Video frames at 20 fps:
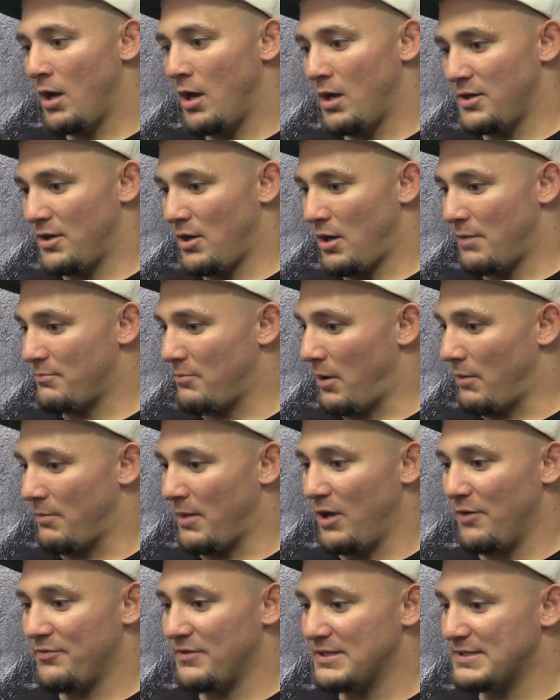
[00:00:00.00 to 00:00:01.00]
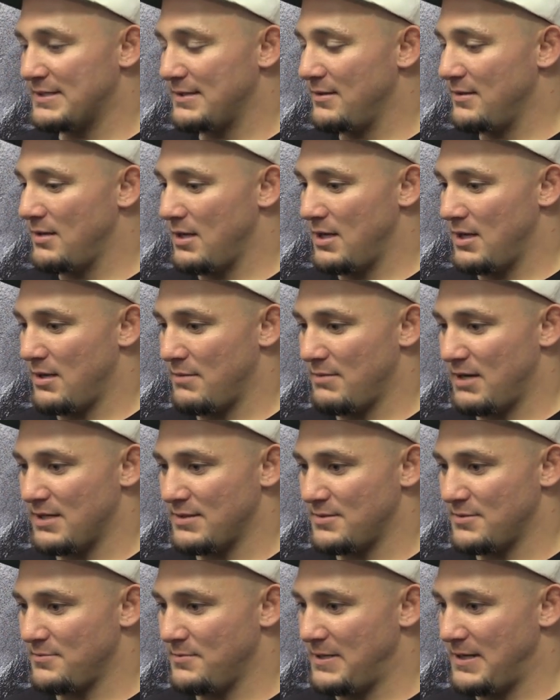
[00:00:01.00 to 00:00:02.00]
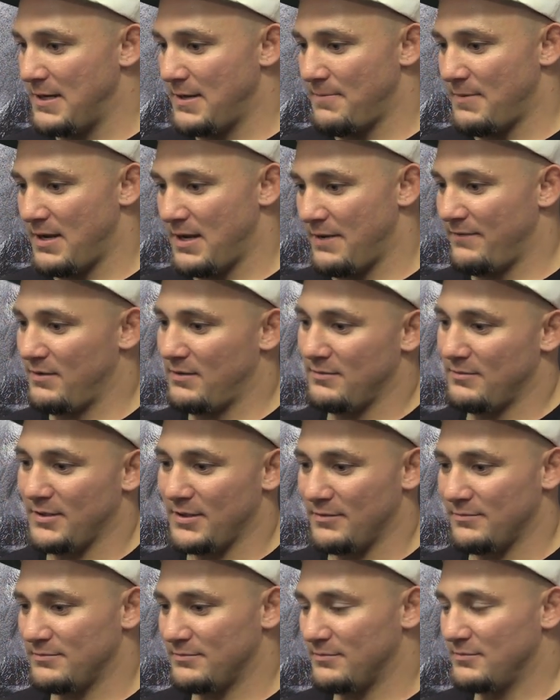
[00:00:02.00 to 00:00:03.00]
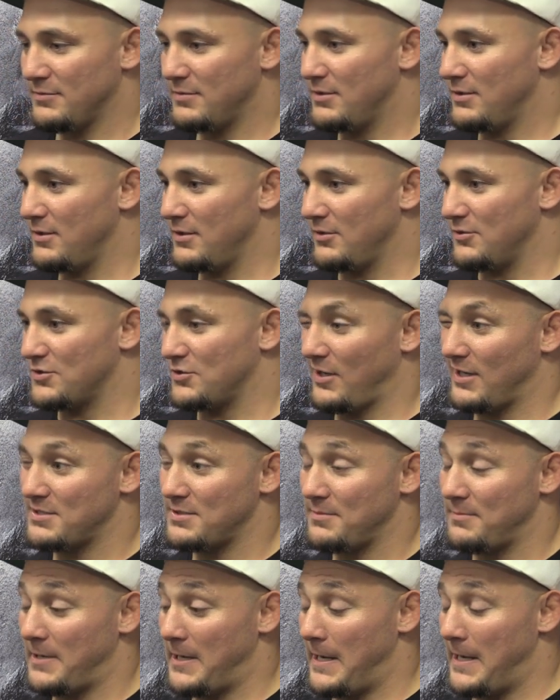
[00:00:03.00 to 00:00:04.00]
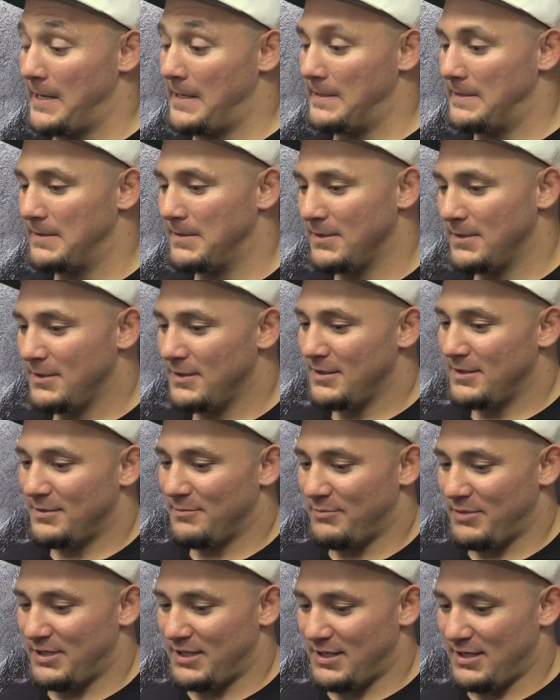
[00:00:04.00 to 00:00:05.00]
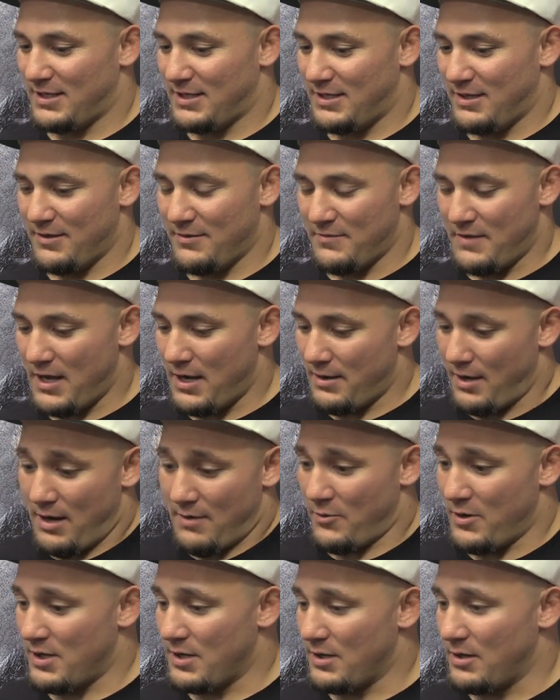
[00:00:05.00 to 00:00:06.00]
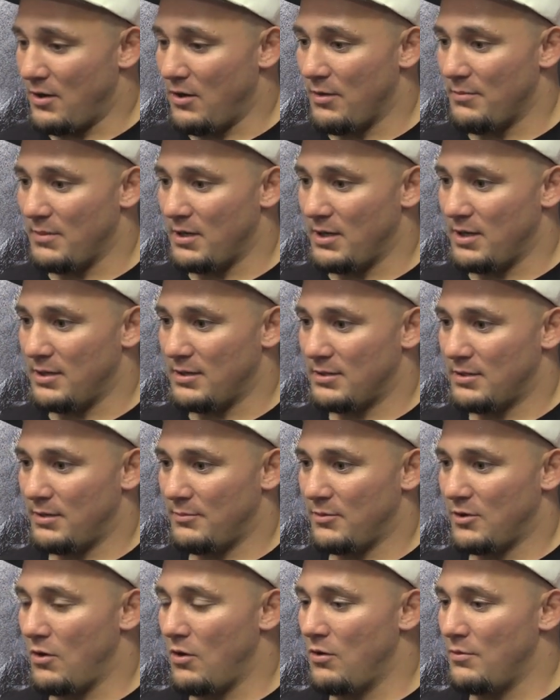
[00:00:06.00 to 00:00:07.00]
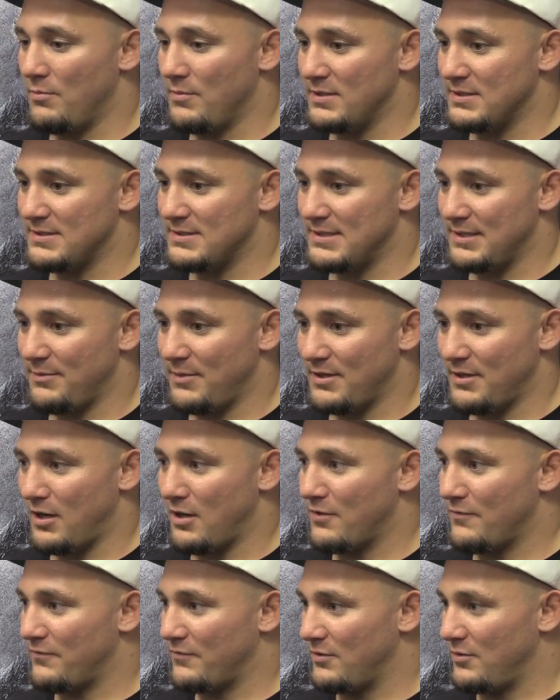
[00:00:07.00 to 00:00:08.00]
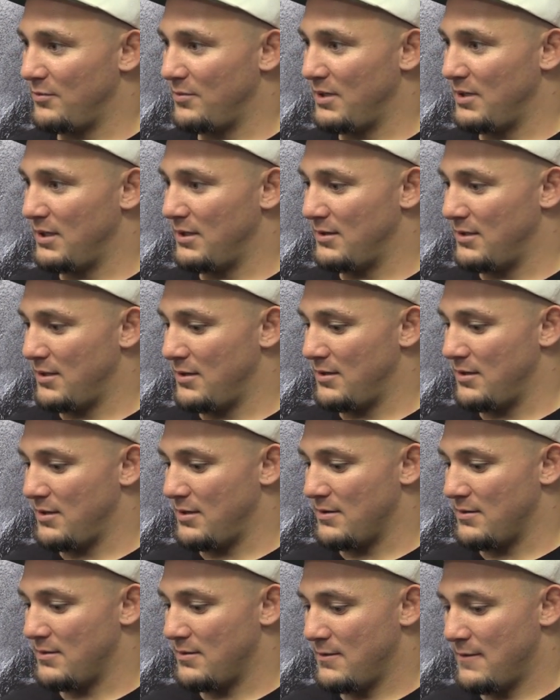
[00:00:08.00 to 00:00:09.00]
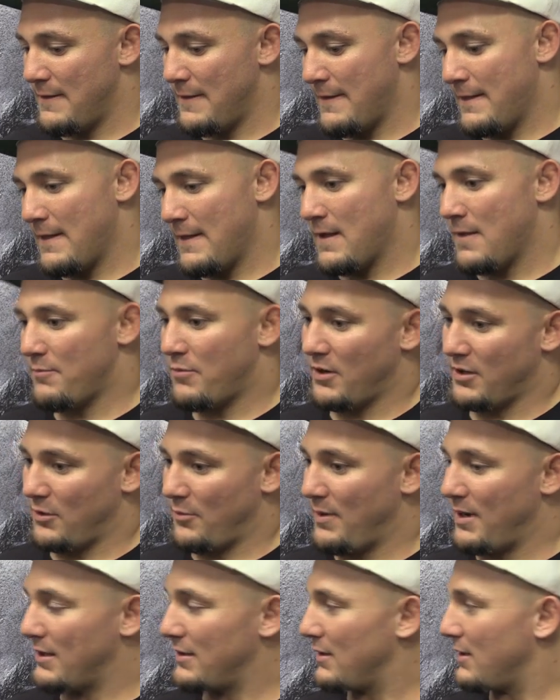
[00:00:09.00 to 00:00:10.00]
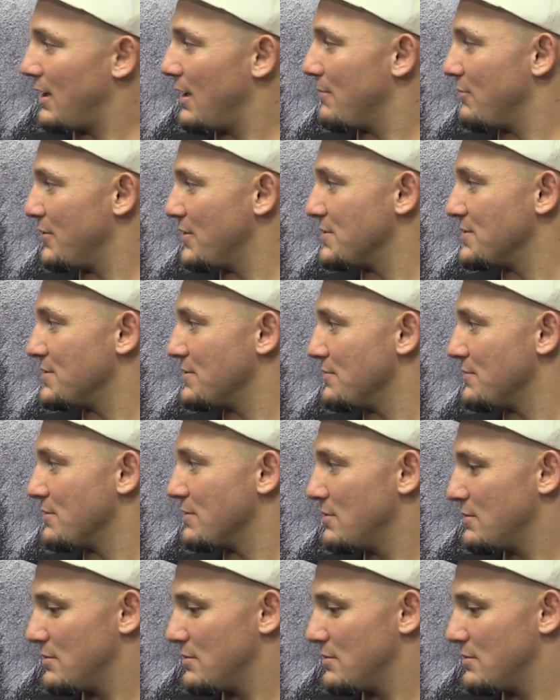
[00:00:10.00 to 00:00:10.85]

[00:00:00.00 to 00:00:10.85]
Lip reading: You know, I'm healthy still. I'm not too beat up. I have a, you know, little scratch on my eye, but other than that, yeah, I'm ready to go. I'm gonna go home and see my daughter for a little bit, and then probably go back into camp pretty soon.